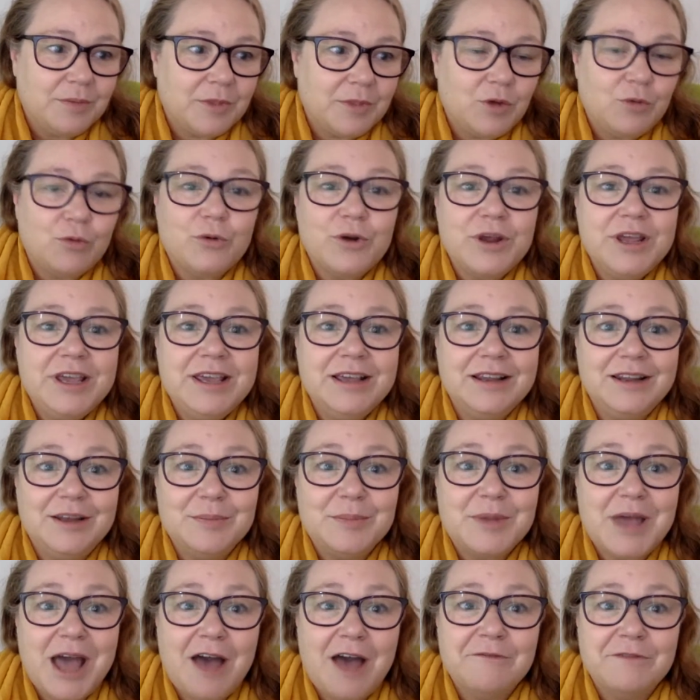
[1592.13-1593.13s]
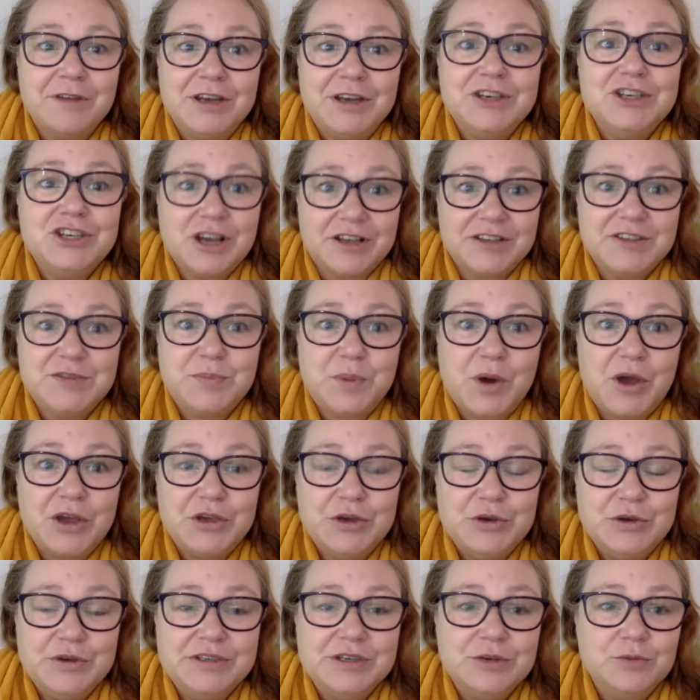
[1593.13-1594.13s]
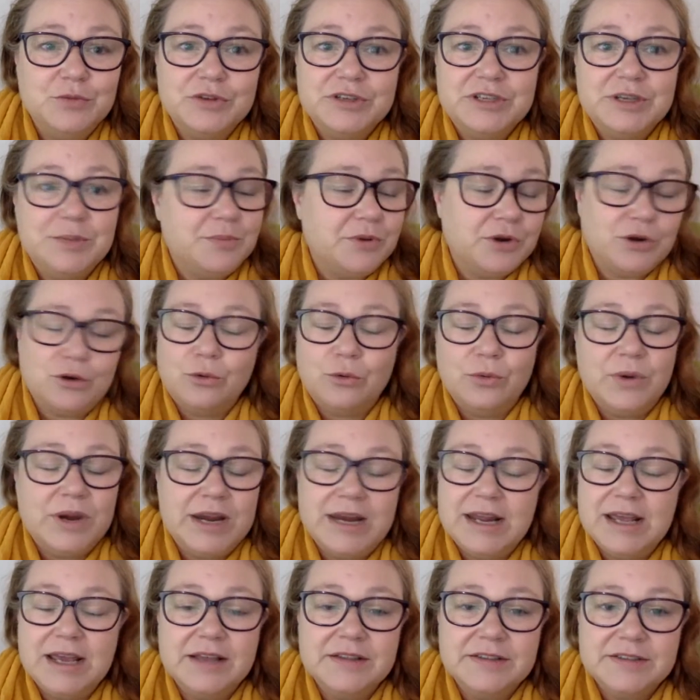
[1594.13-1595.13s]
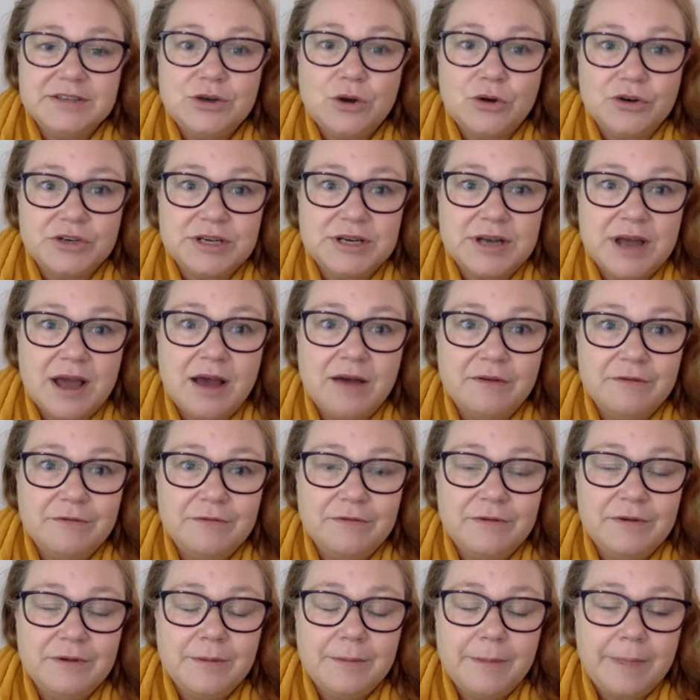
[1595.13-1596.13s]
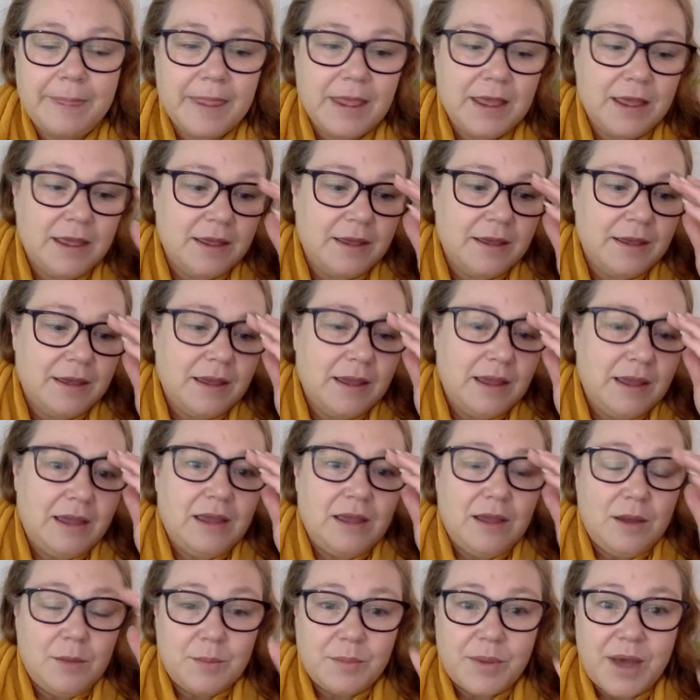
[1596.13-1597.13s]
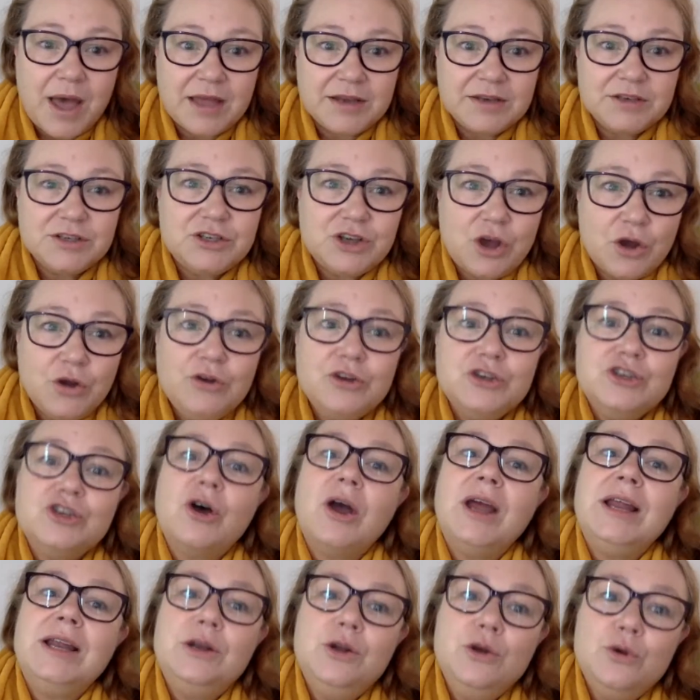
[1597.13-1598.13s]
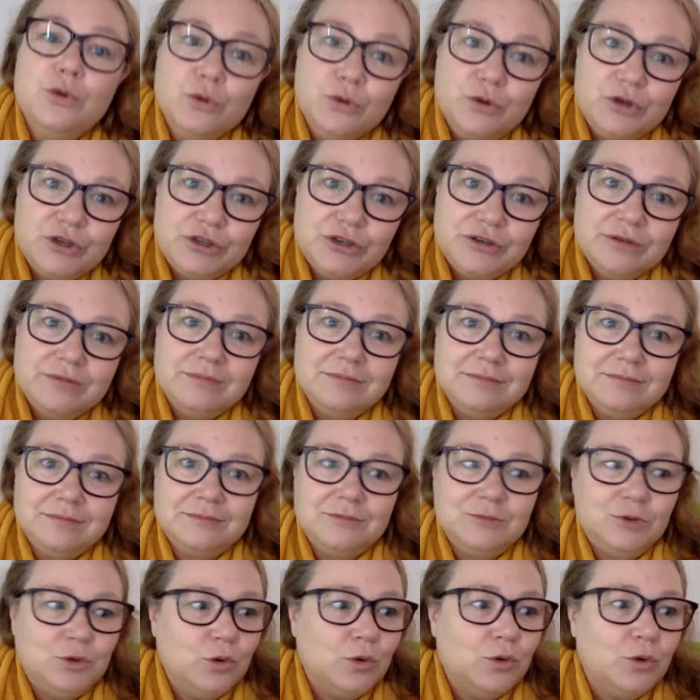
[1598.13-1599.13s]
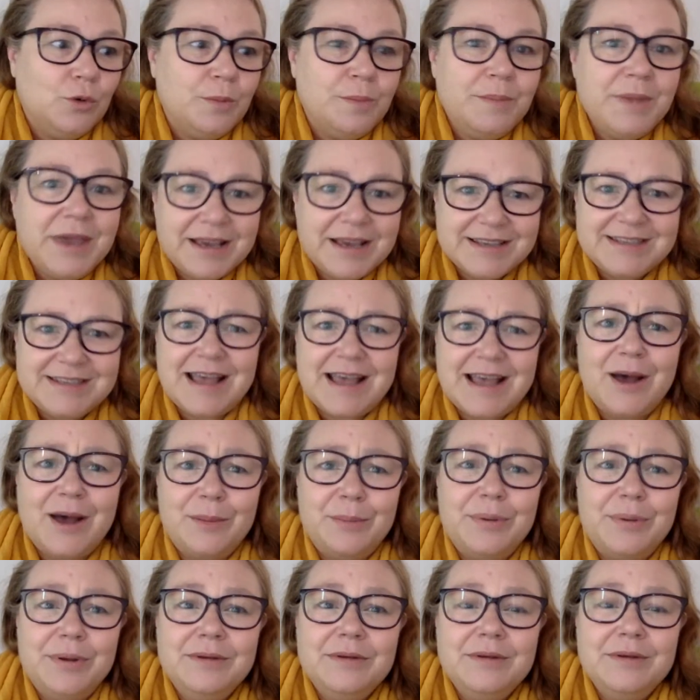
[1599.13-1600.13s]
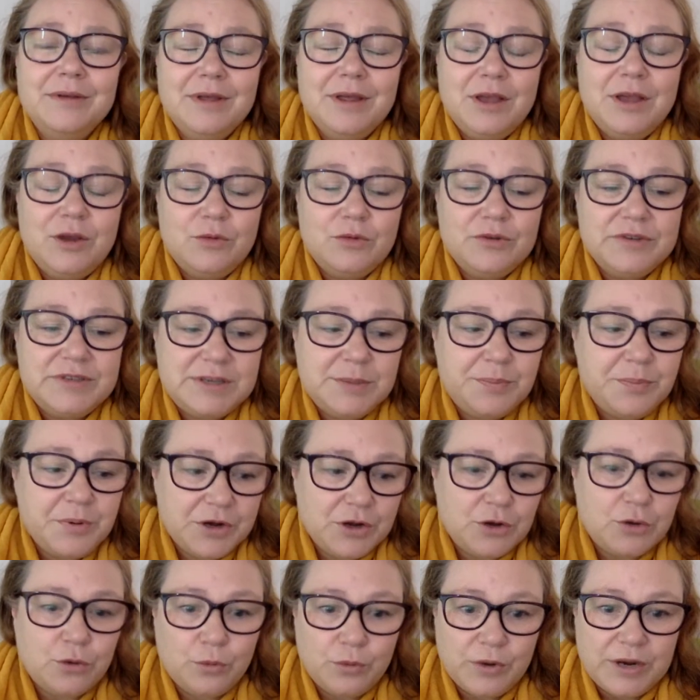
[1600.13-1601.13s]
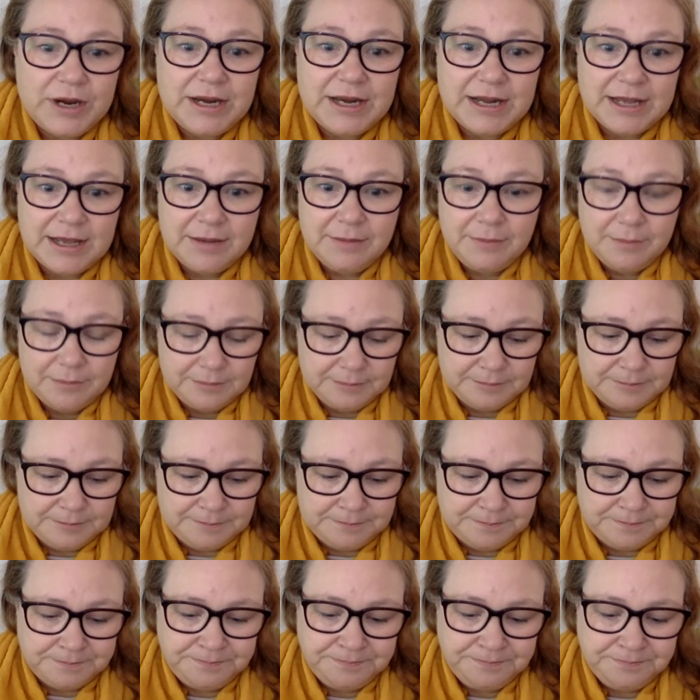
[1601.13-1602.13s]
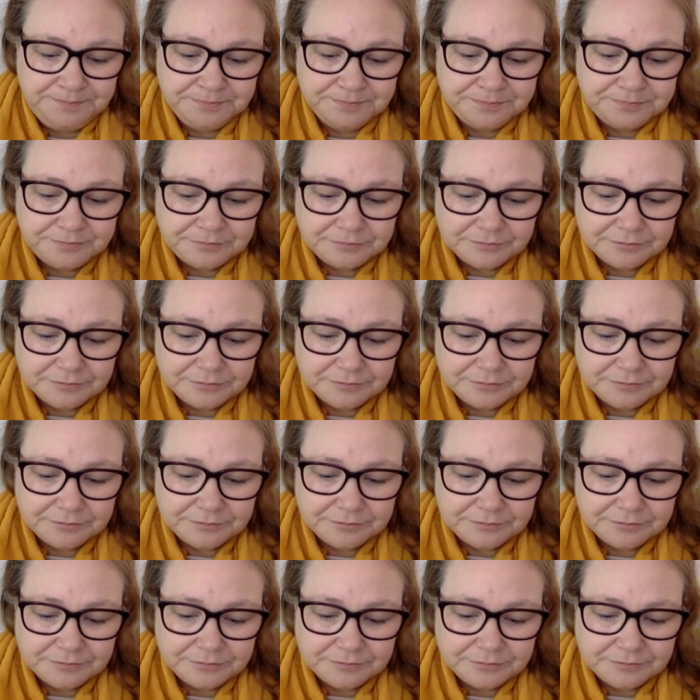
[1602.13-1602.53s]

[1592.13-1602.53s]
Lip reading: curriculum covered just by using reciprocal reading. It's not enough. But don't dilute or mix up reciprocal reading to